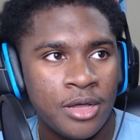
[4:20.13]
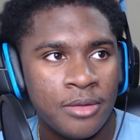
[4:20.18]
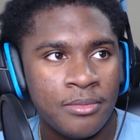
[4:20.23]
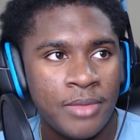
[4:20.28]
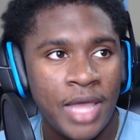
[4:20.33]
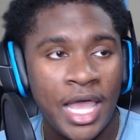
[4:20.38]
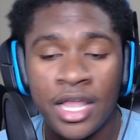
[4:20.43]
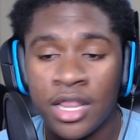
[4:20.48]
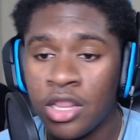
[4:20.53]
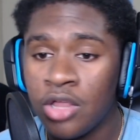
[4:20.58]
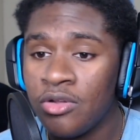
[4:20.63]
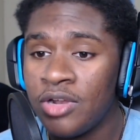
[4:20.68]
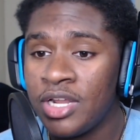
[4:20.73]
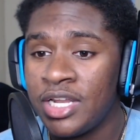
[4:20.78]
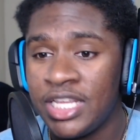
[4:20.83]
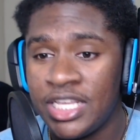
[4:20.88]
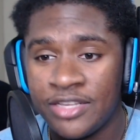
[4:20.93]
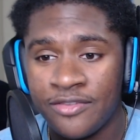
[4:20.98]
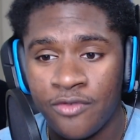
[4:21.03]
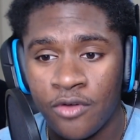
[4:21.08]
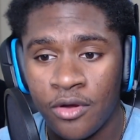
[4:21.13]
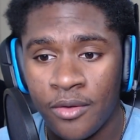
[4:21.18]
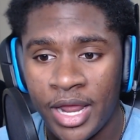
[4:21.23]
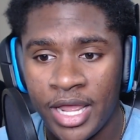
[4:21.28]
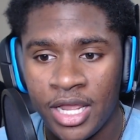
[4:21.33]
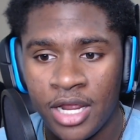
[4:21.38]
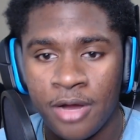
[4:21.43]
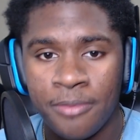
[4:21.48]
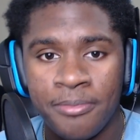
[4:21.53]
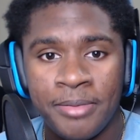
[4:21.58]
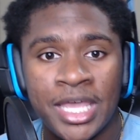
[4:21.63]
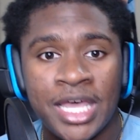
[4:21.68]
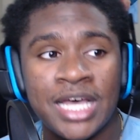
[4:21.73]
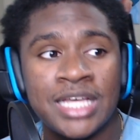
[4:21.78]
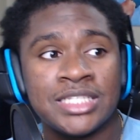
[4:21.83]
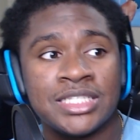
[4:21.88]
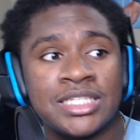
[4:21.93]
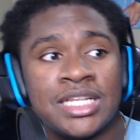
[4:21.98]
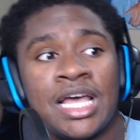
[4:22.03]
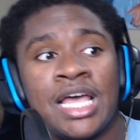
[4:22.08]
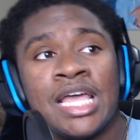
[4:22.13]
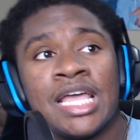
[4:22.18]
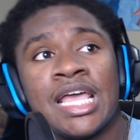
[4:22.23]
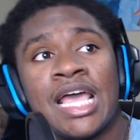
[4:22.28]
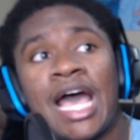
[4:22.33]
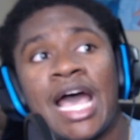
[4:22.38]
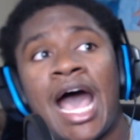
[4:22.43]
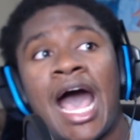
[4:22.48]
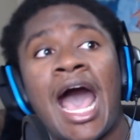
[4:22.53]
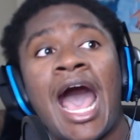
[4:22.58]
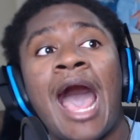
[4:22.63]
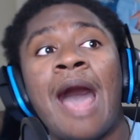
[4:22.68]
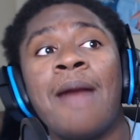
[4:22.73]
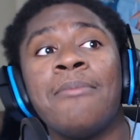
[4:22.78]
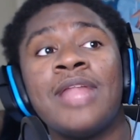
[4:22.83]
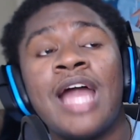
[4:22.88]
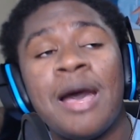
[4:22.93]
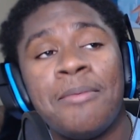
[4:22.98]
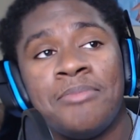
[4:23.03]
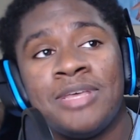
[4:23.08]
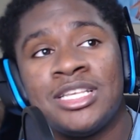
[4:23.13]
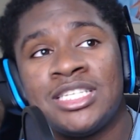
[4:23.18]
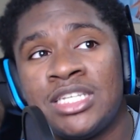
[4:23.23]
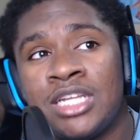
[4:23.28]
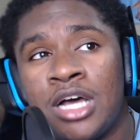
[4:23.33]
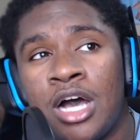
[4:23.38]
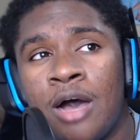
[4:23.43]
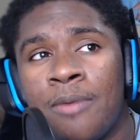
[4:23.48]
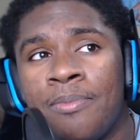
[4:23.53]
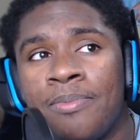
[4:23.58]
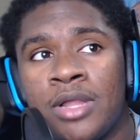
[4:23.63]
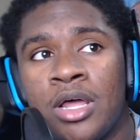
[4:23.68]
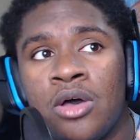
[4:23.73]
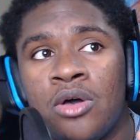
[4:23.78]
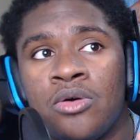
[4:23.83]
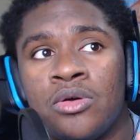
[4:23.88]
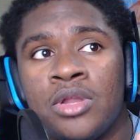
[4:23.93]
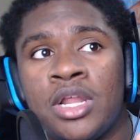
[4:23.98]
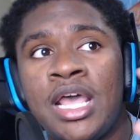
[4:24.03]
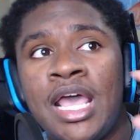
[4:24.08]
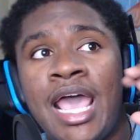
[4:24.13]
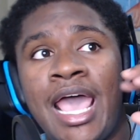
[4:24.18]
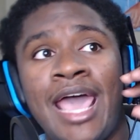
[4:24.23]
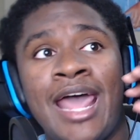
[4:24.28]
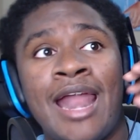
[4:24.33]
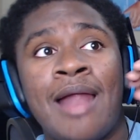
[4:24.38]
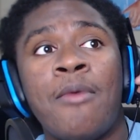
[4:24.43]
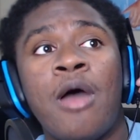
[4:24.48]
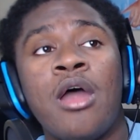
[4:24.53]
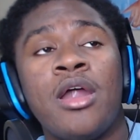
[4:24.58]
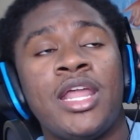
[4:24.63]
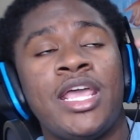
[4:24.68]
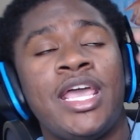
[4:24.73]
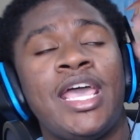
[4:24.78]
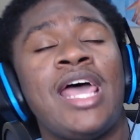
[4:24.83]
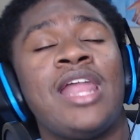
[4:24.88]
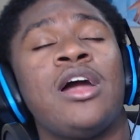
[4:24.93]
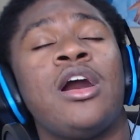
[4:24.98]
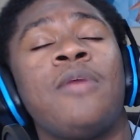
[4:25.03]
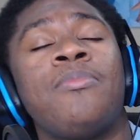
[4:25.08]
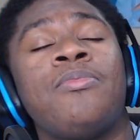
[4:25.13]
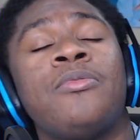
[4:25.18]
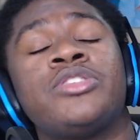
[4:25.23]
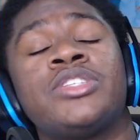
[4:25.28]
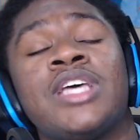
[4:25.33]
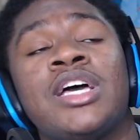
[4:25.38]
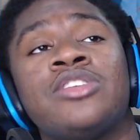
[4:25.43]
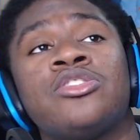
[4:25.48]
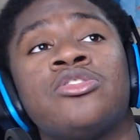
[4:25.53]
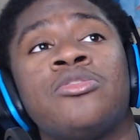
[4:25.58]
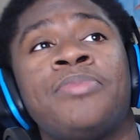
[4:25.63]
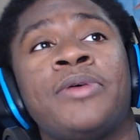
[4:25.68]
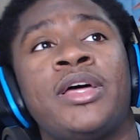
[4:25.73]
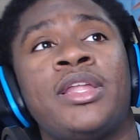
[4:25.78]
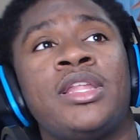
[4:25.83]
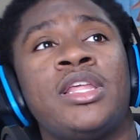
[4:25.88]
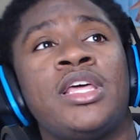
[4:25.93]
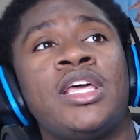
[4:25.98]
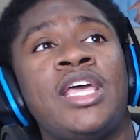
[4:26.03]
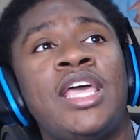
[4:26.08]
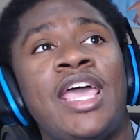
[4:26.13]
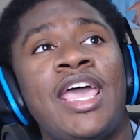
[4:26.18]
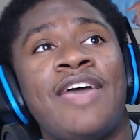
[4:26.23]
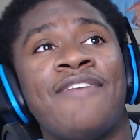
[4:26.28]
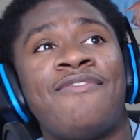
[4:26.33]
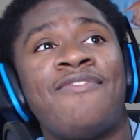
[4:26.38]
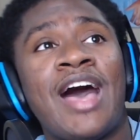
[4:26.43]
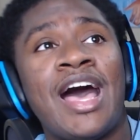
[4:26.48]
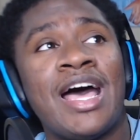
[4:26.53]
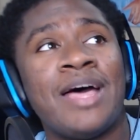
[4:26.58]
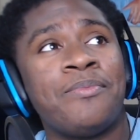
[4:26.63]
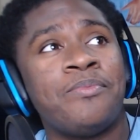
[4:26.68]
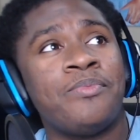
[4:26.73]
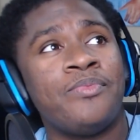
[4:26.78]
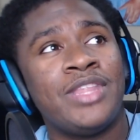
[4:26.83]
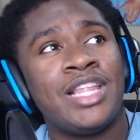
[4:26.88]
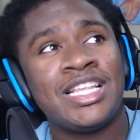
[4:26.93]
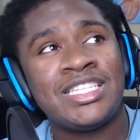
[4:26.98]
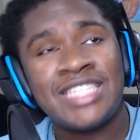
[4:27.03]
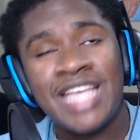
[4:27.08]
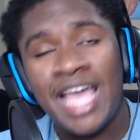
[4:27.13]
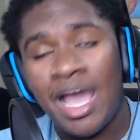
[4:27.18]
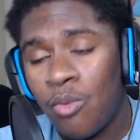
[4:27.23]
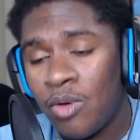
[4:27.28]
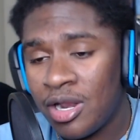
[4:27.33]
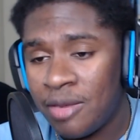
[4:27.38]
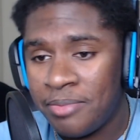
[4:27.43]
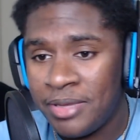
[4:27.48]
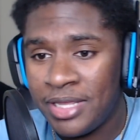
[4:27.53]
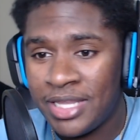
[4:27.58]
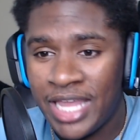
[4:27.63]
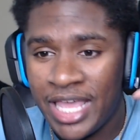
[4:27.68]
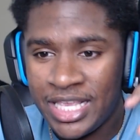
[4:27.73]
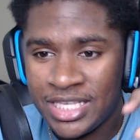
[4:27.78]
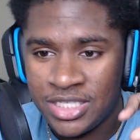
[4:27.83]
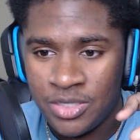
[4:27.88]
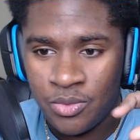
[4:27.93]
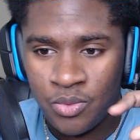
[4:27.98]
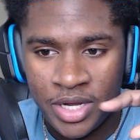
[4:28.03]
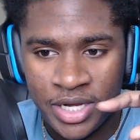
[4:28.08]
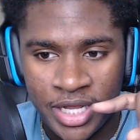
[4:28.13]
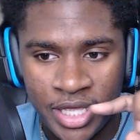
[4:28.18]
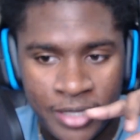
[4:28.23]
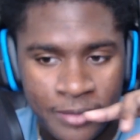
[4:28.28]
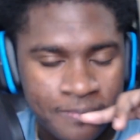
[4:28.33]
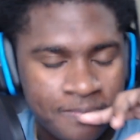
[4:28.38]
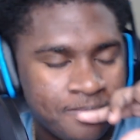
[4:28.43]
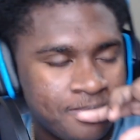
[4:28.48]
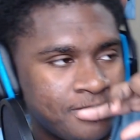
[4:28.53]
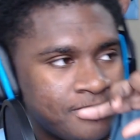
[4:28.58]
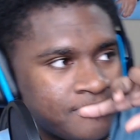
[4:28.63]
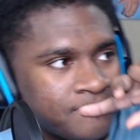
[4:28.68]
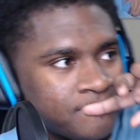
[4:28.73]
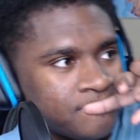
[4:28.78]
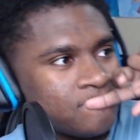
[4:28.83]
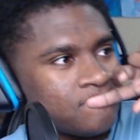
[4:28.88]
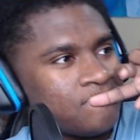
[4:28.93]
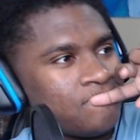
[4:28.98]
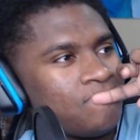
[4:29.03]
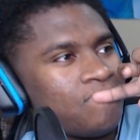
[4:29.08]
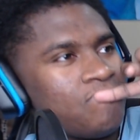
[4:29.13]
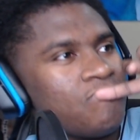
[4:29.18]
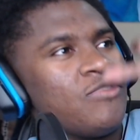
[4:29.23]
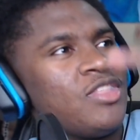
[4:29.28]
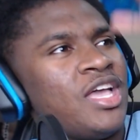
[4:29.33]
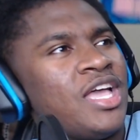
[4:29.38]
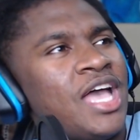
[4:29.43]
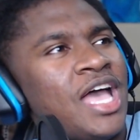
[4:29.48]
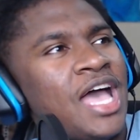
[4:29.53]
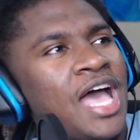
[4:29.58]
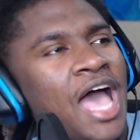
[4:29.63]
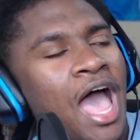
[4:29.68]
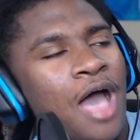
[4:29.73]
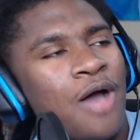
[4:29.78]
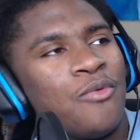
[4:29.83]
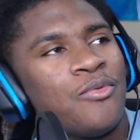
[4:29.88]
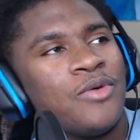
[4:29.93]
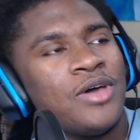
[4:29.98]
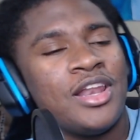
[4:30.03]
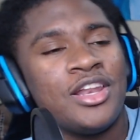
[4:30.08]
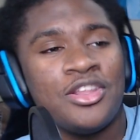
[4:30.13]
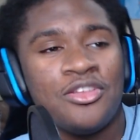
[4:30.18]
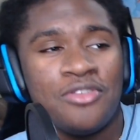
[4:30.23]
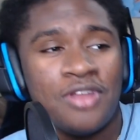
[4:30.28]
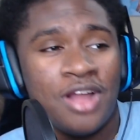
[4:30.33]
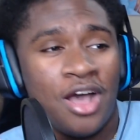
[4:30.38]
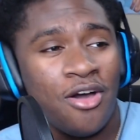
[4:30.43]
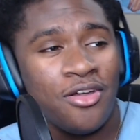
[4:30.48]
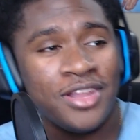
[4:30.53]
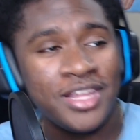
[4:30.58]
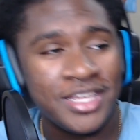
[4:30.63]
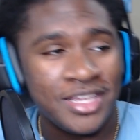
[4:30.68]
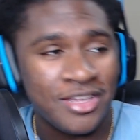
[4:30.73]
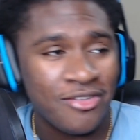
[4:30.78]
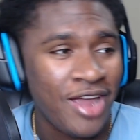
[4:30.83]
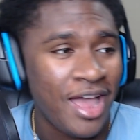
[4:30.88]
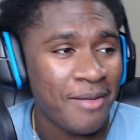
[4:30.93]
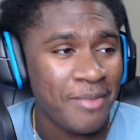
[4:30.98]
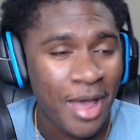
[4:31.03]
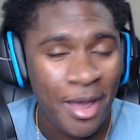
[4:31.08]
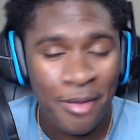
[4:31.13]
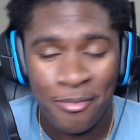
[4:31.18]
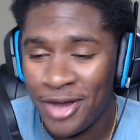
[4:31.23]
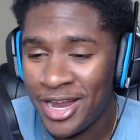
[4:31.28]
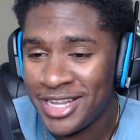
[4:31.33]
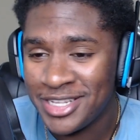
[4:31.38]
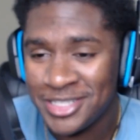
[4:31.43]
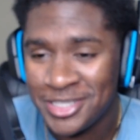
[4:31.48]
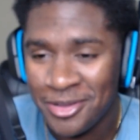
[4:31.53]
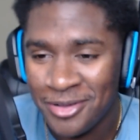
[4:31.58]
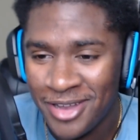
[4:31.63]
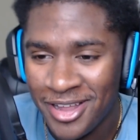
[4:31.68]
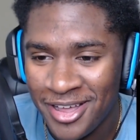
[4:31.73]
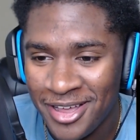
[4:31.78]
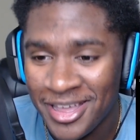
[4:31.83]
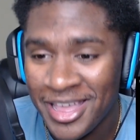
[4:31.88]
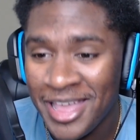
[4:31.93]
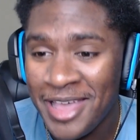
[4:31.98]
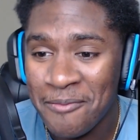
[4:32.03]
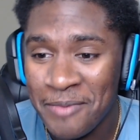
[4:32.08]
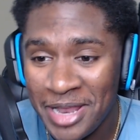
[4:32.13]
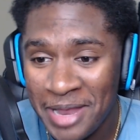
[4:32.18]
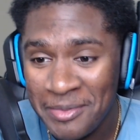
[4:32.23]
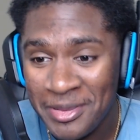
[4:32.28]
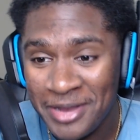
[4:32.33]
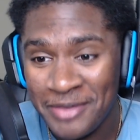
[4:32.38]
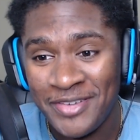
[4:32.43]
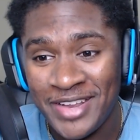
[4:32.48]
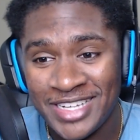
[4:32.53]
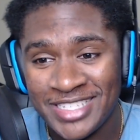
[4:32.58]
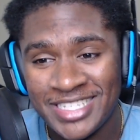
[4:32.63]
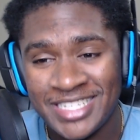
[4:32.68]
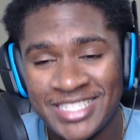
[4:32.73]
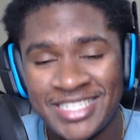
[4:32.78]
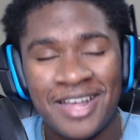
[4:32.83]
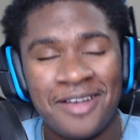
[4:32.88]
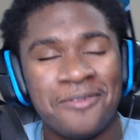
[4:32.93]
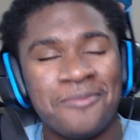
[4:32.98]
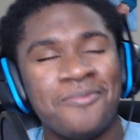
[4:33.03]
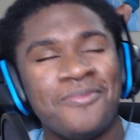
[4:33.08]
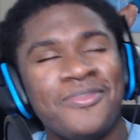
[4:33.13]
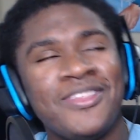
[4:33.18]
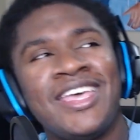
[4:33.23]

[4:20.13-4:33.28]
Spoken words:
Including these 4 right here, because I'm not missing the upload, and I'm already ahead of upload schedule. But if I, let's say I want to be lazy one day, I would, dude, holy crap, I'm ranting so long. But let me finish this out.